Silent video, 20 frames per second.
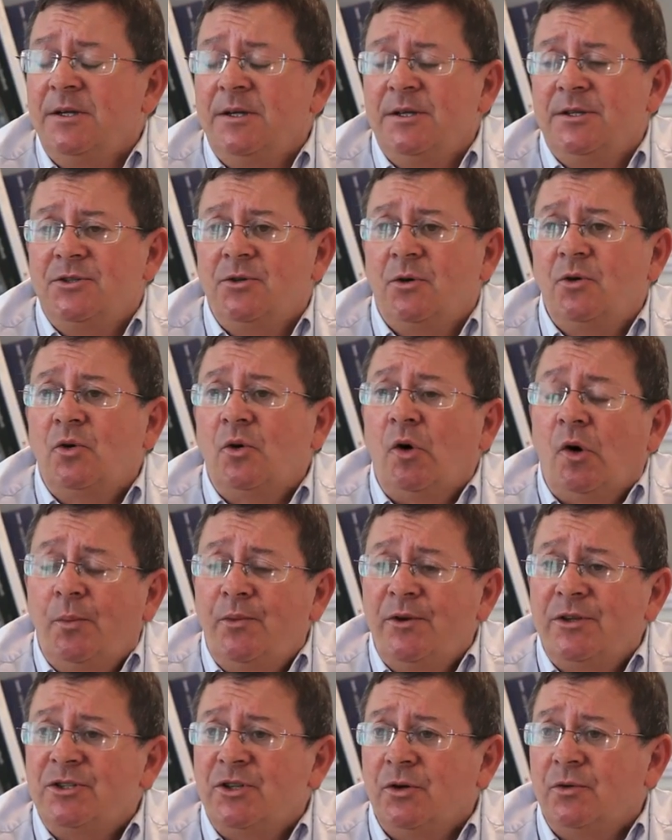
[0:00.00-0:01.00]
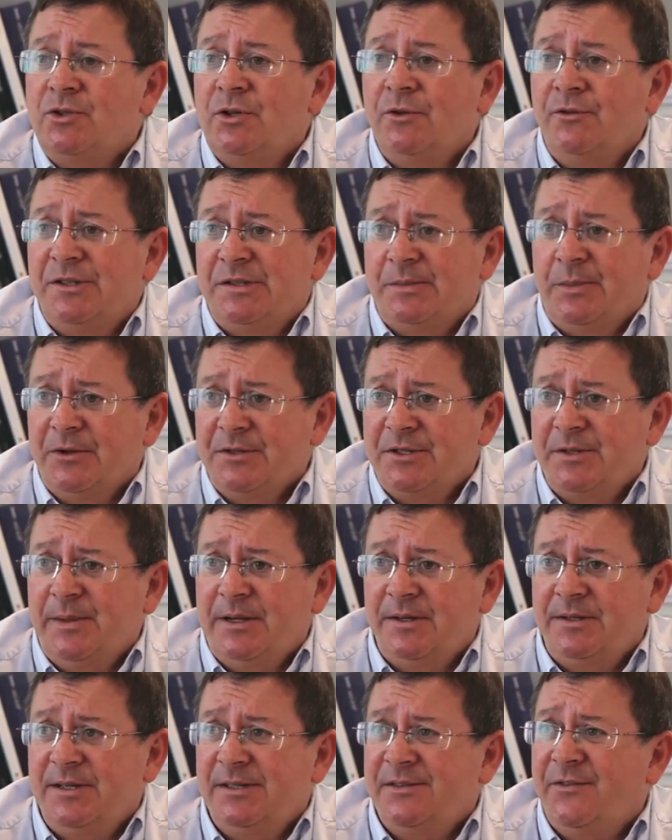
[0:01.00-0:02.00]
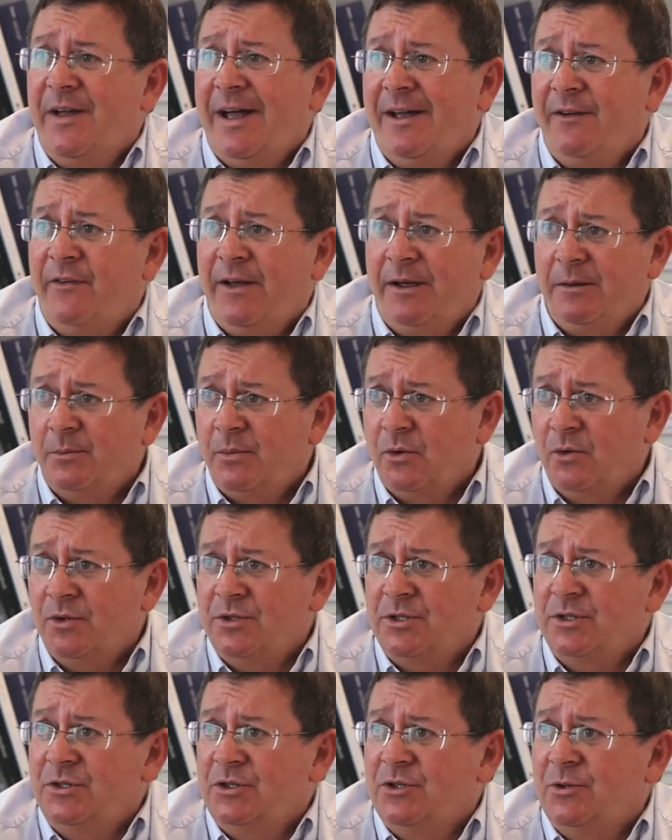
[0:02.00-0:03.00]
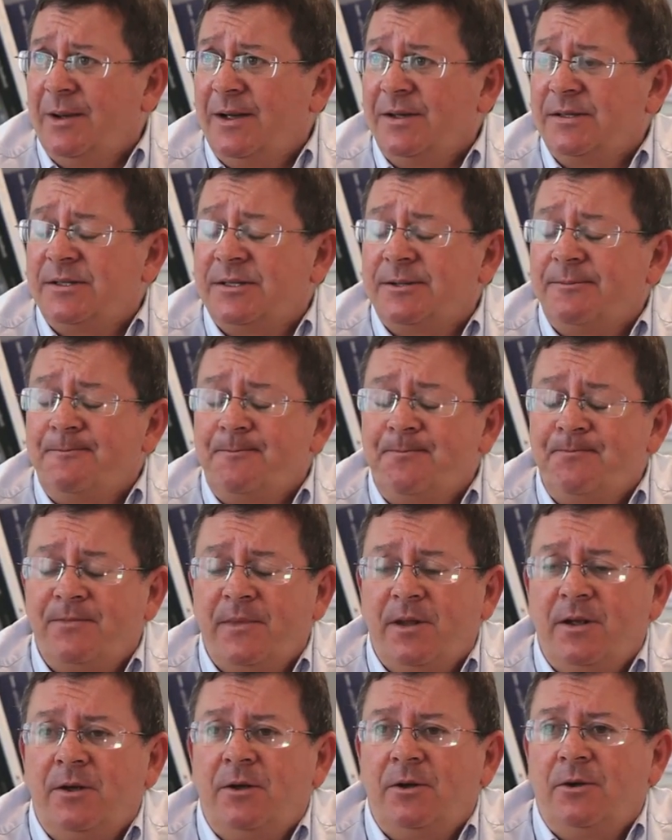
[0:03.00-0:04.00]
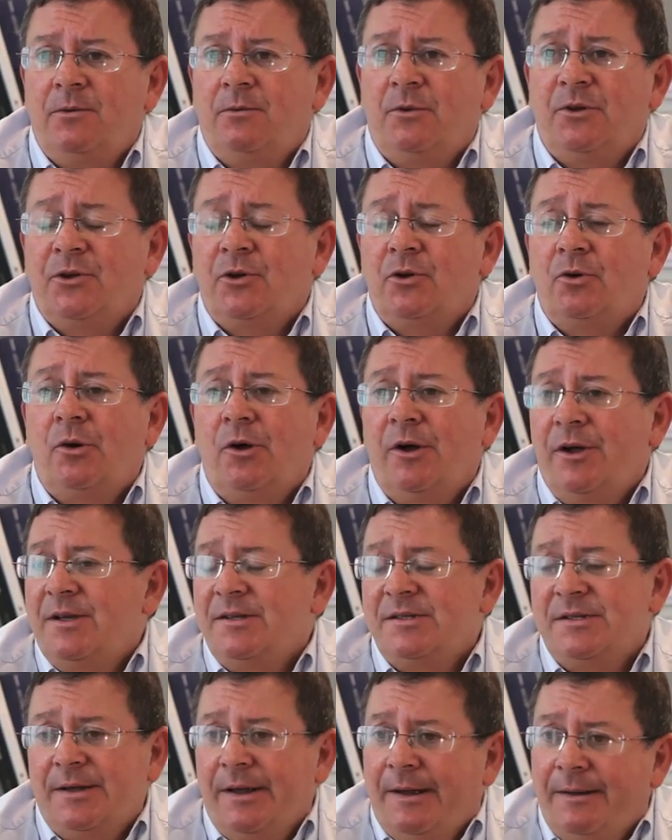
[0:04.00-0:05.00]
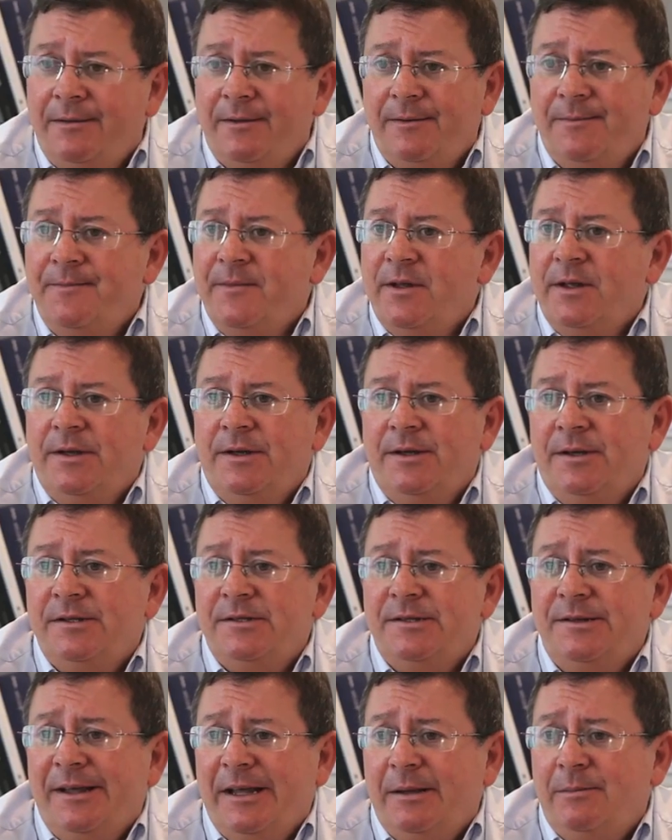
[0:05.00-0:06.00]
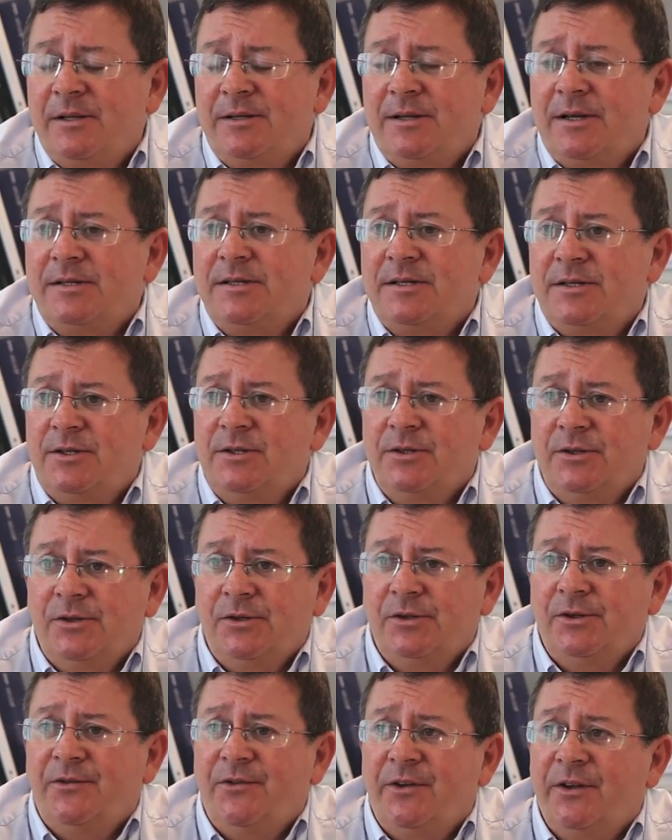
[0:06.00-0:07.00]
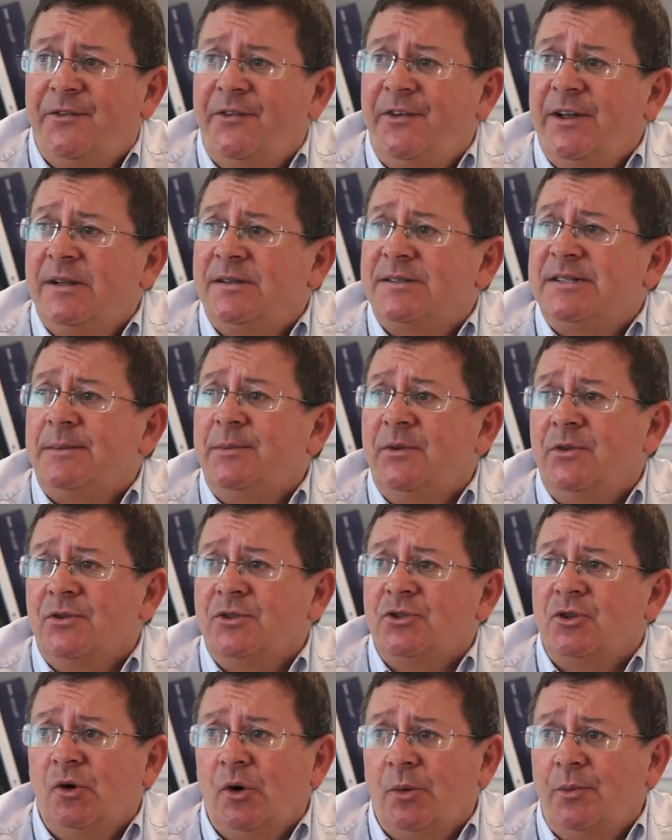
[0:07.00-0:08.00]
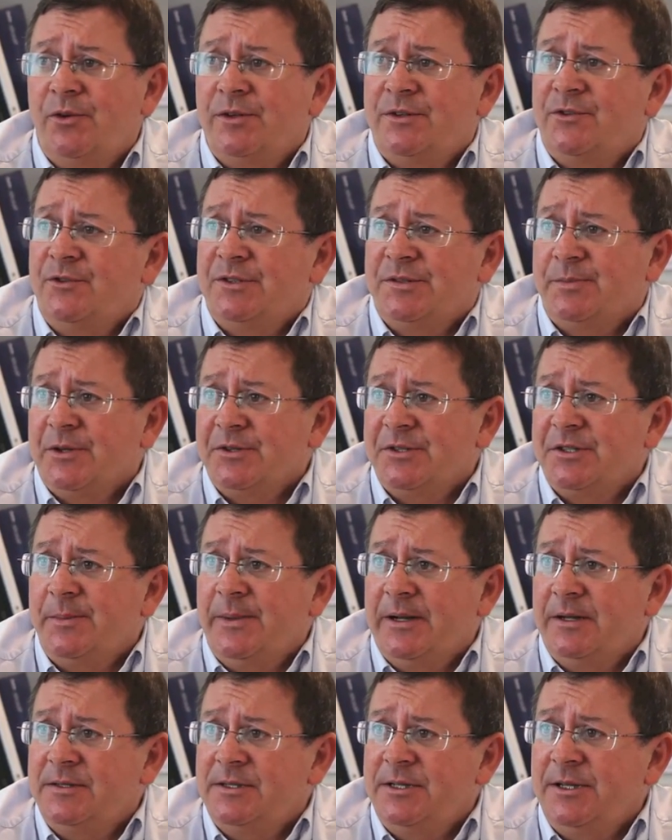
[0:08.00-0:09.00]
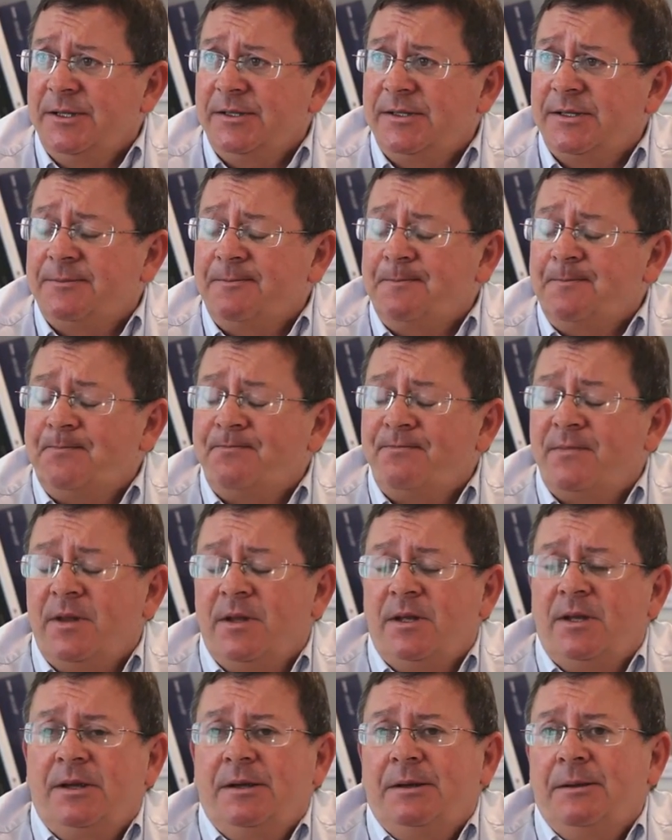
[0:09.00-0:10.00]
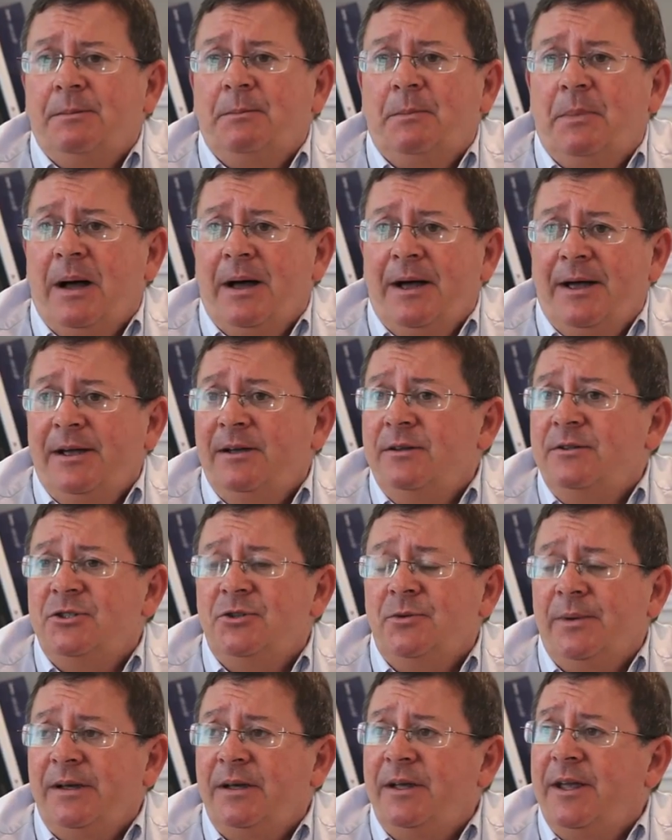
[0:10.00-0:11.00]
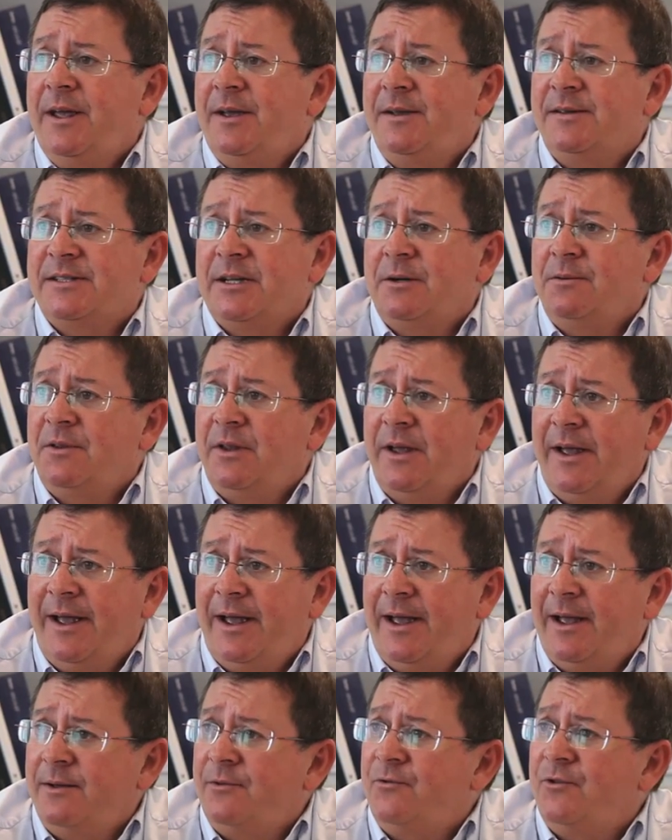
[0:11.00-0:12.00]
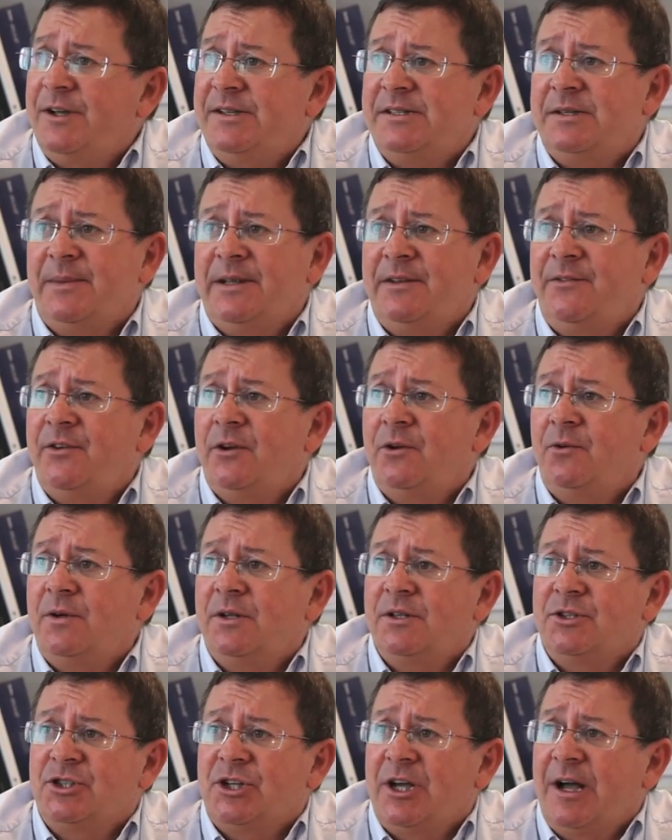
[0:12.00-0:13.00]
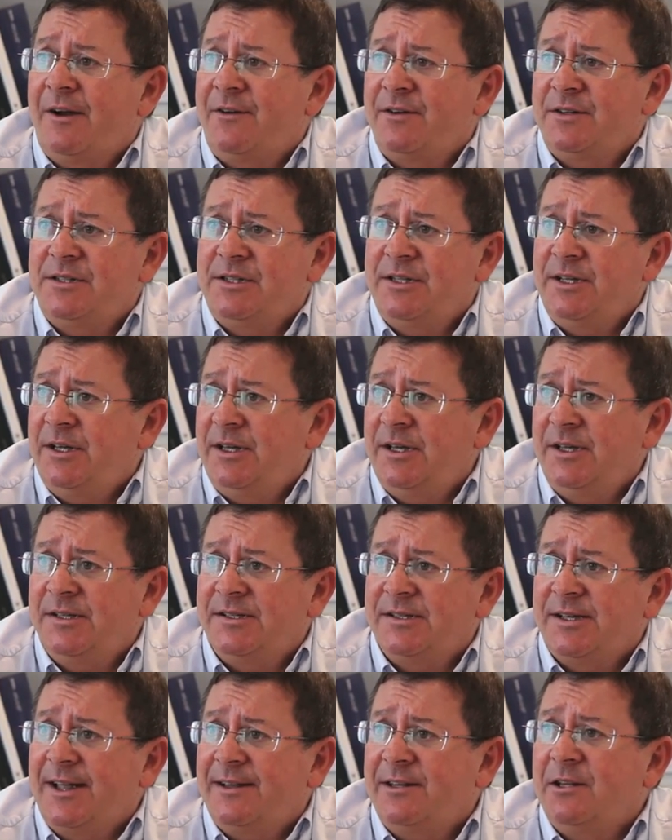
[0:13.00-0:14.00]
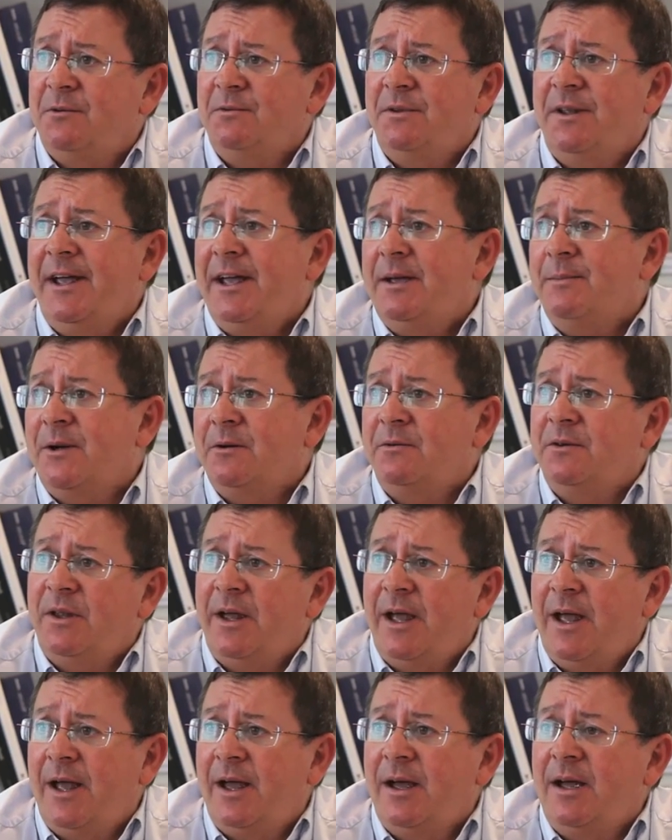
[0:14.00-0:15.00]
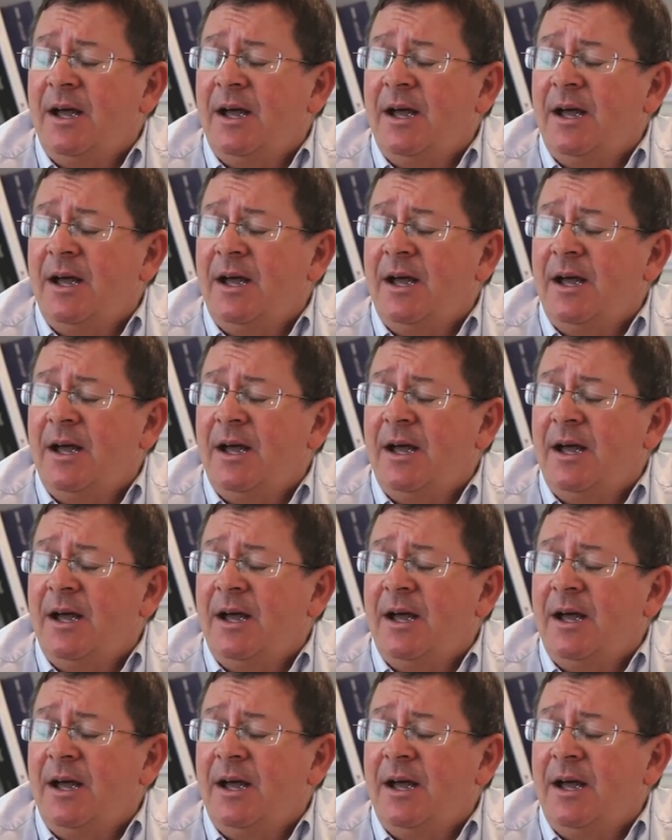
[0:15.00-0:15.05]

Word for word: So corporate social responsibility is very, very important to us. What requires then has enabled us to fulfill some of those corporate responsibilities by doing gigs out there, raising money for local charities, getting our name out there,